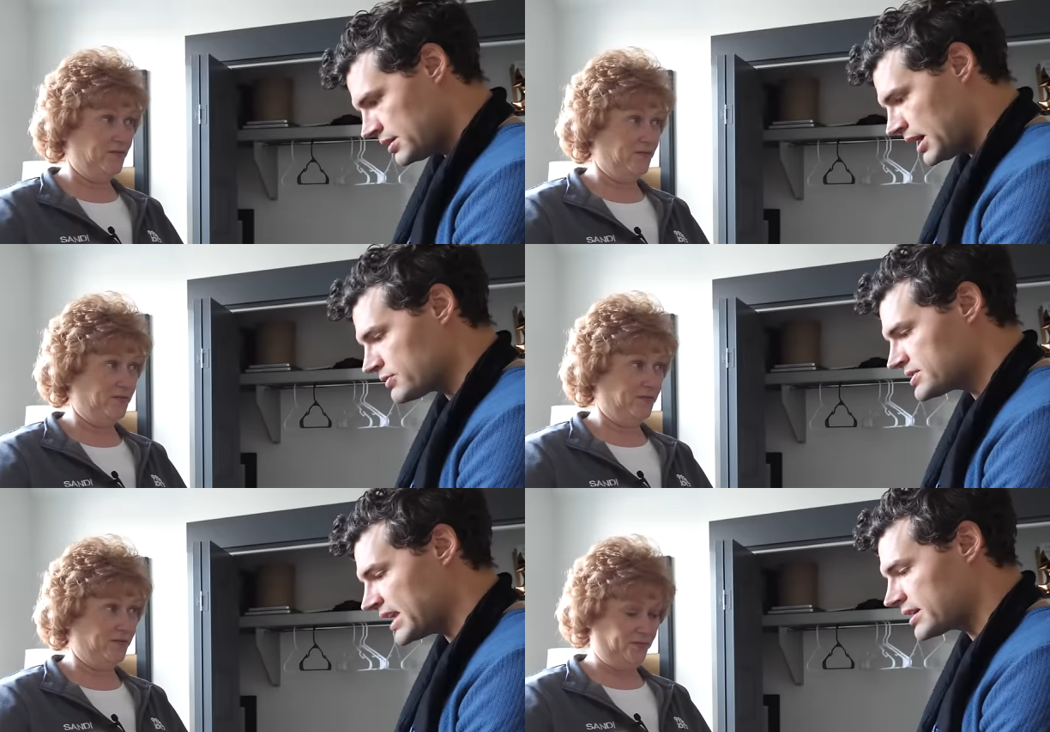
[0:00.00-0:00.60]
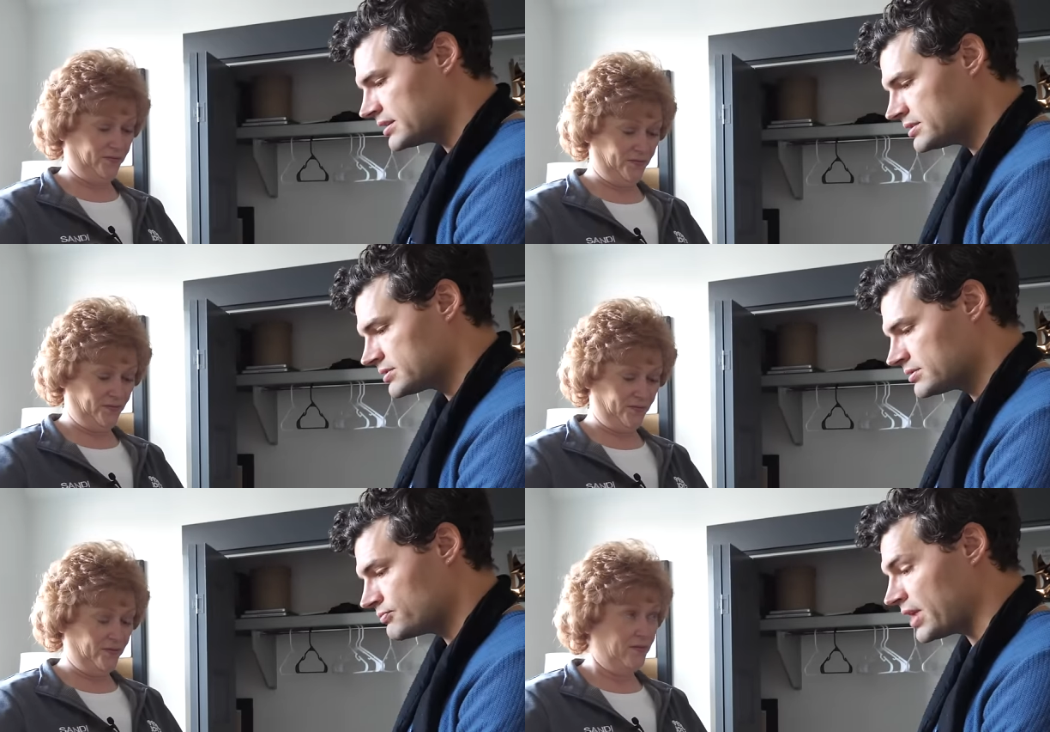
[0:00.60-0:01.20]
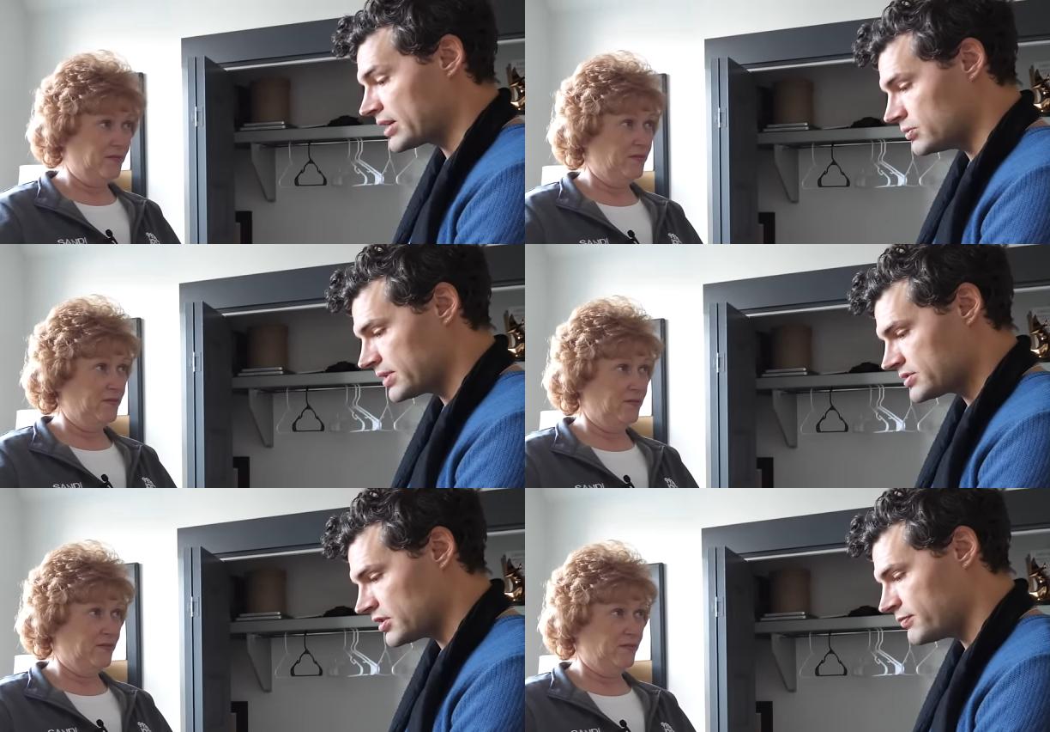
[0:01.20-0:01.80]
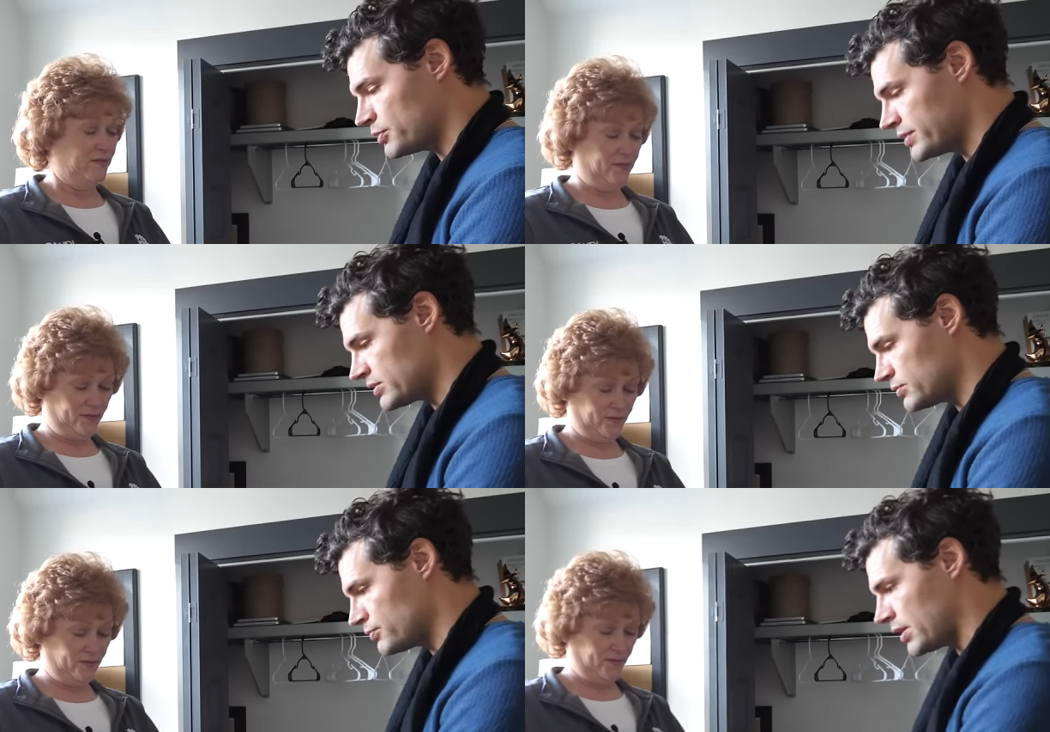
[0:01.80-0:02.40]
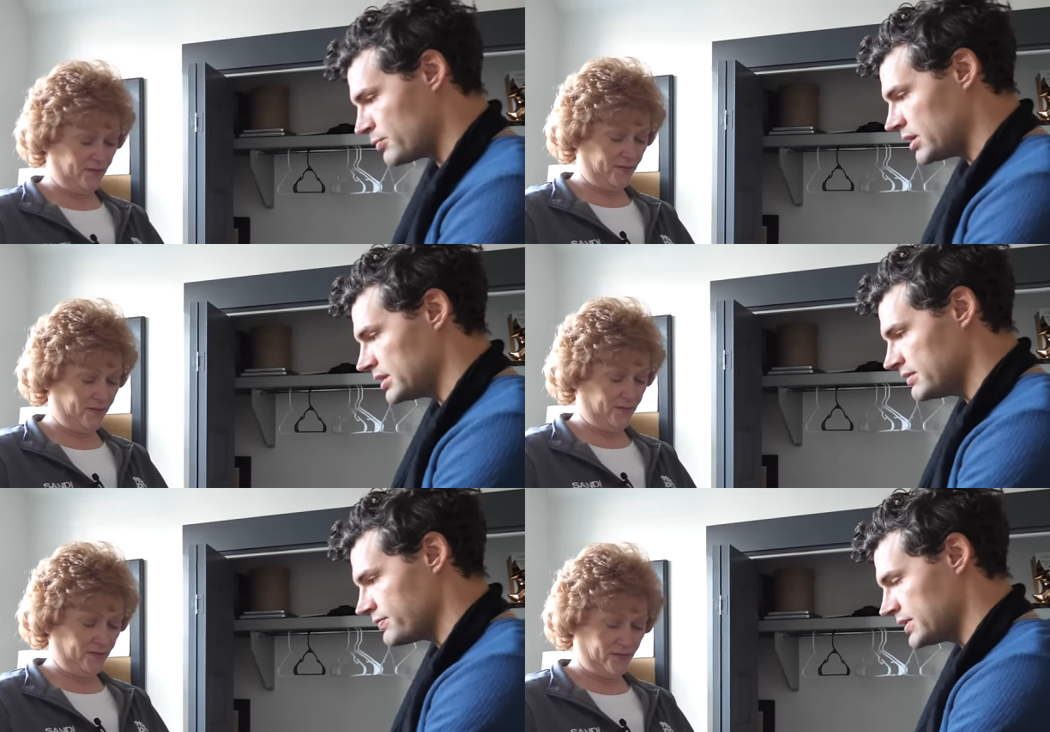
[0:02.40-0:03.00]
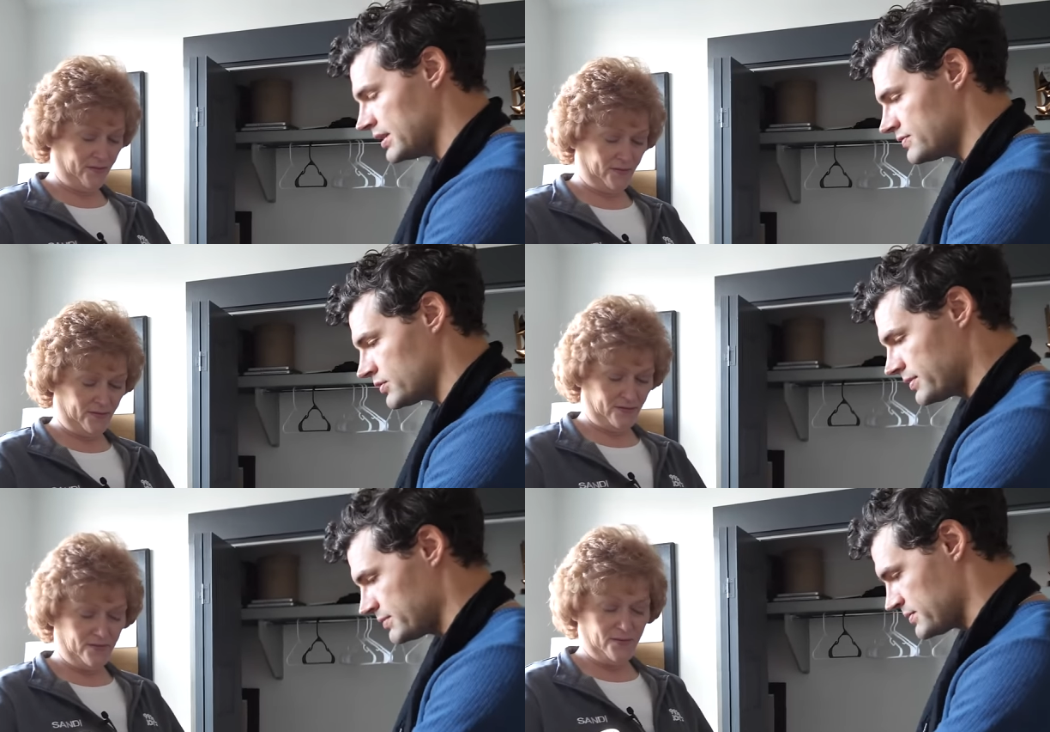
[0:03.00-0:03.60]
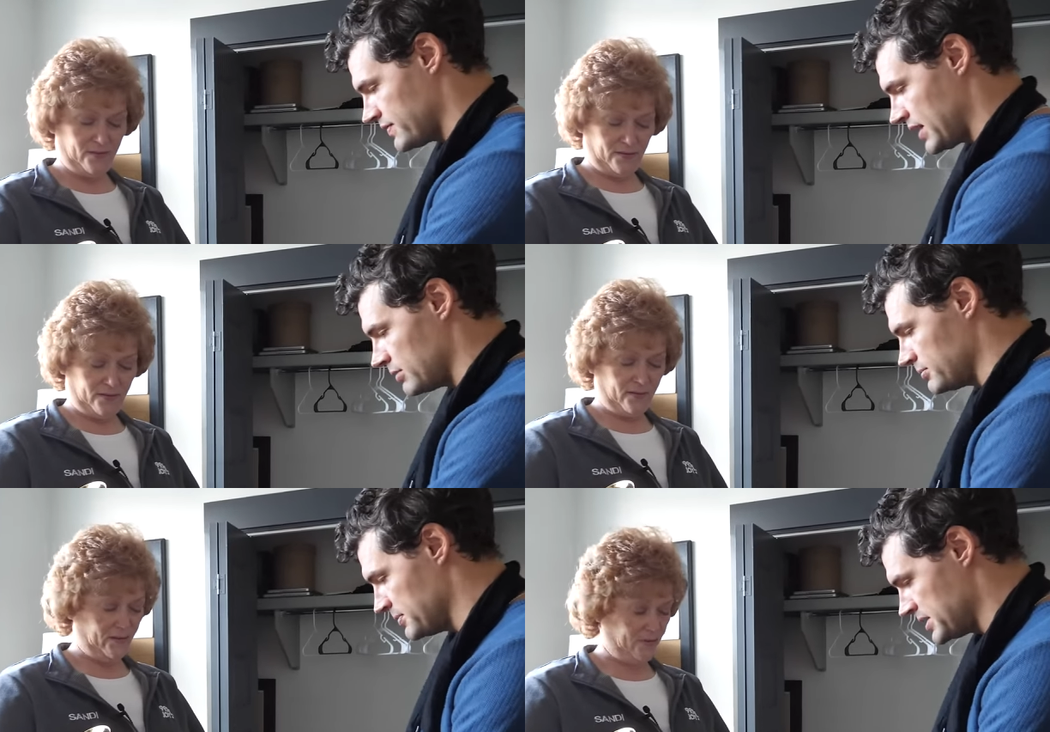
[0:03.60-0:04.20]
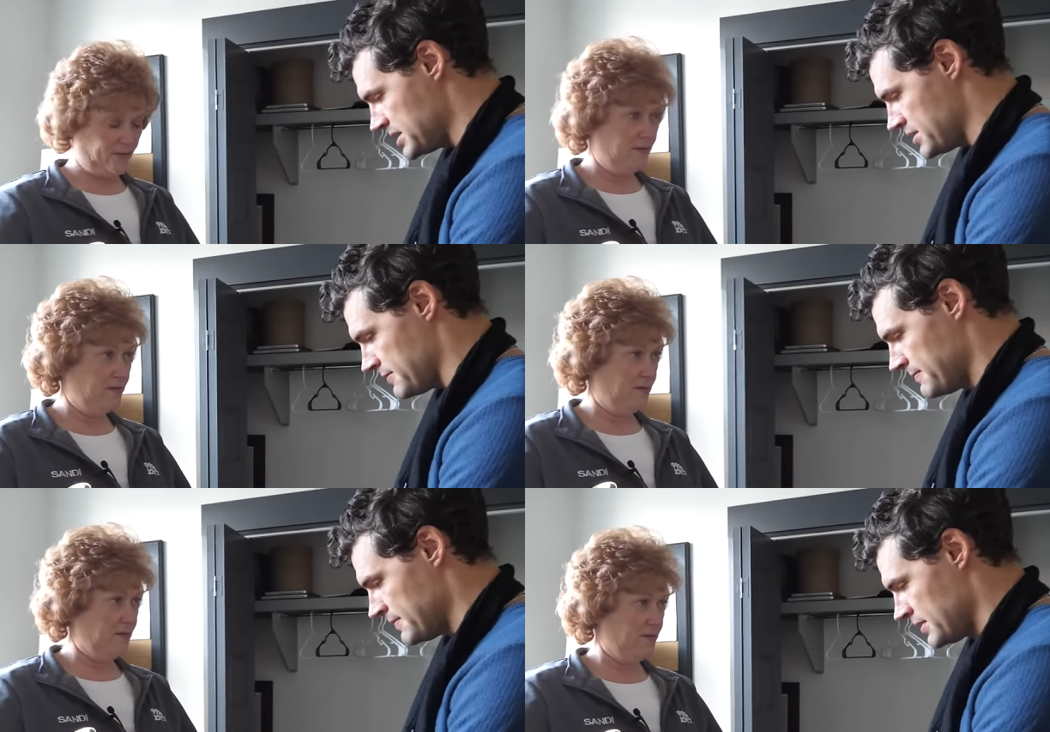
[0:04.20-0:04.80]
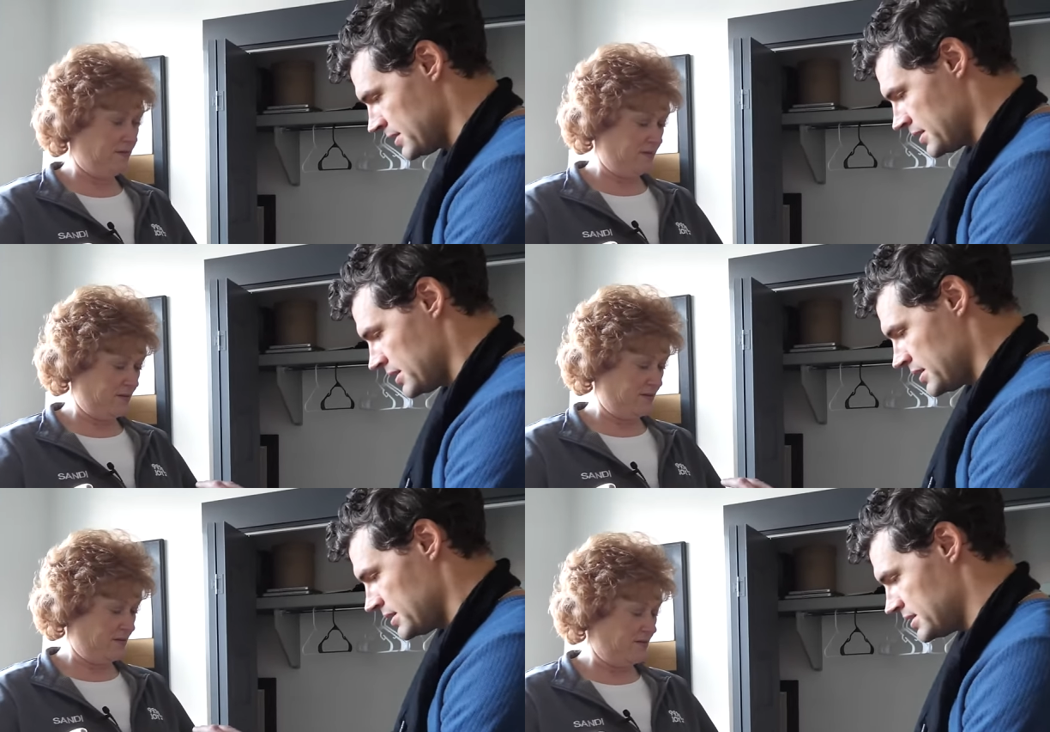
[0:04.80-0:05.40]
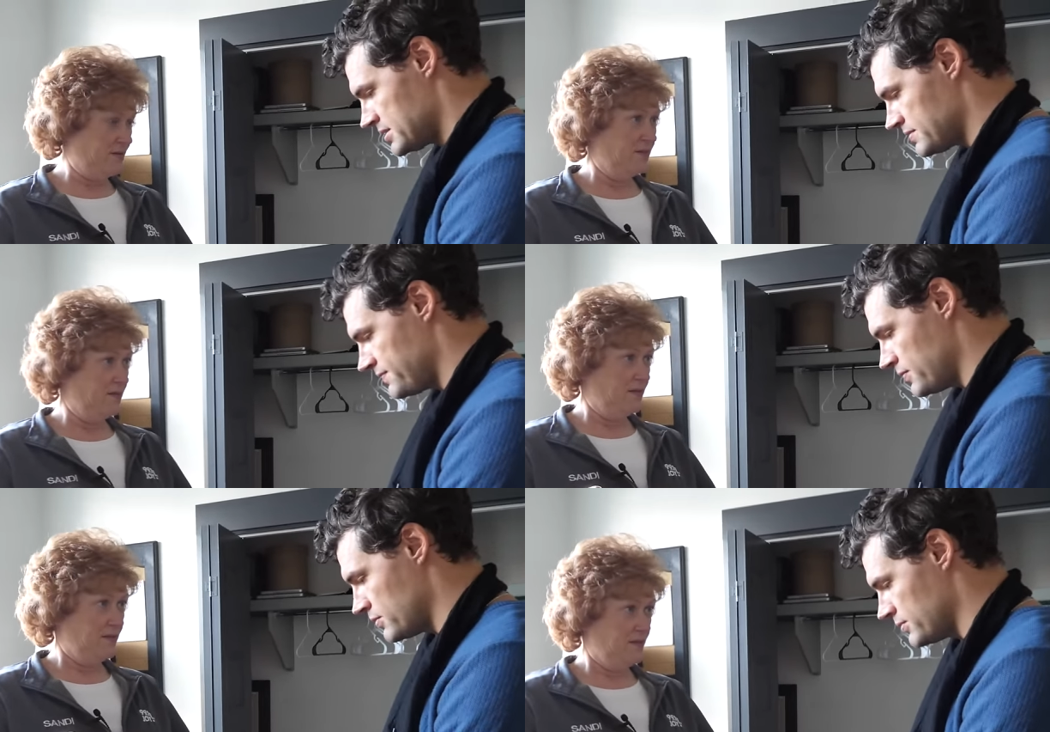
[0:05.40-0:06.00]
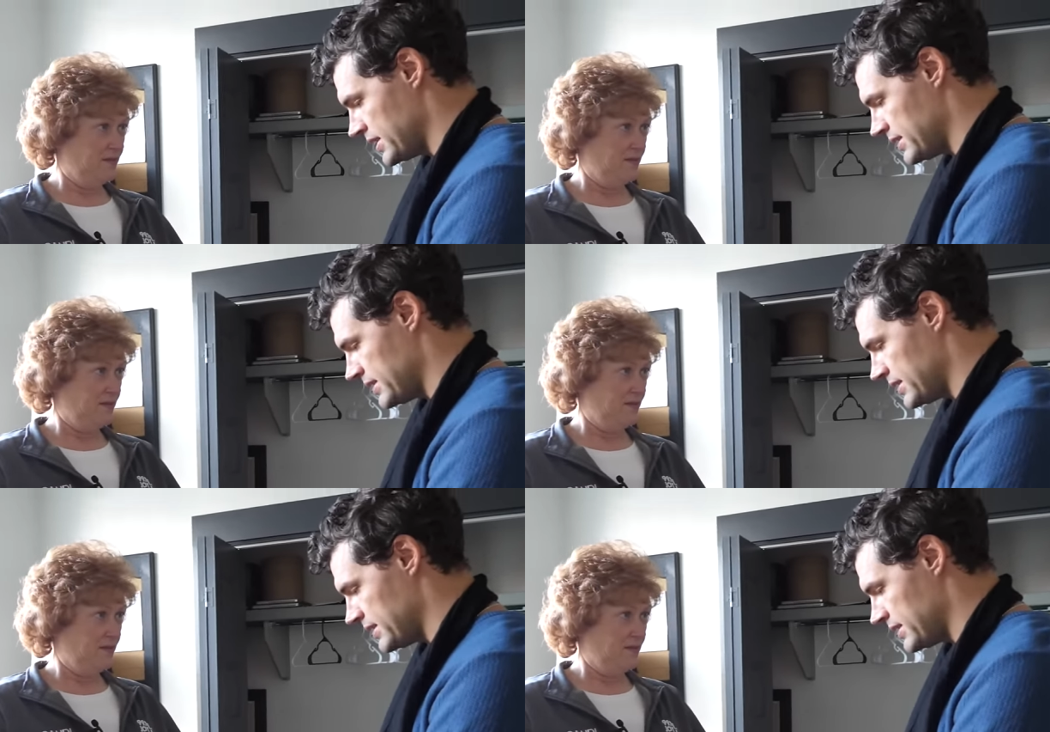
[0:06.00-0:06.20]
Speaker 1: our second record, our sophomore record, Run Wild, Live Free, Love Strong, that was for Album of the Year. This is for